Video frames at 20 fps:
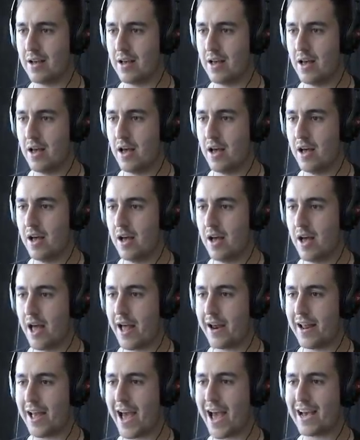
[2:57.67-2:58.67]
a
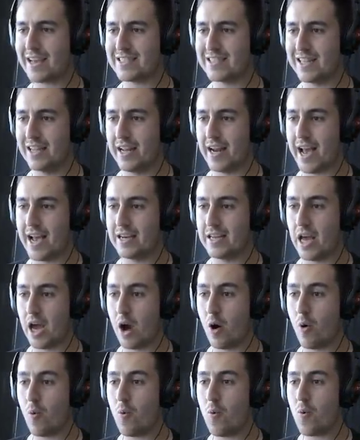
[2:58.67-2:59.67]
an excellent
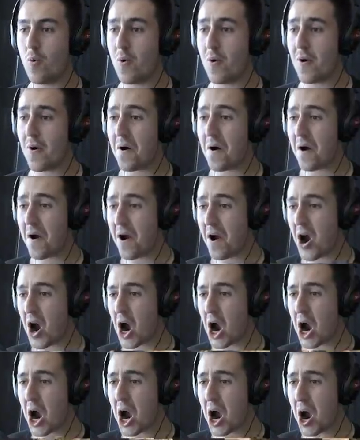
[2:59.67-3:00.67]
idea.
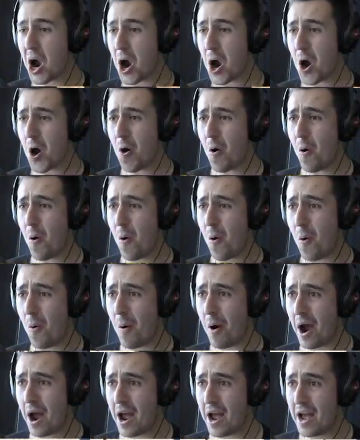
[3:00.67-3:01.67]

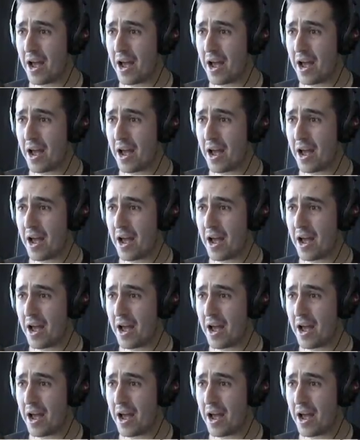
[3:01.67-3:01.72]
Woo!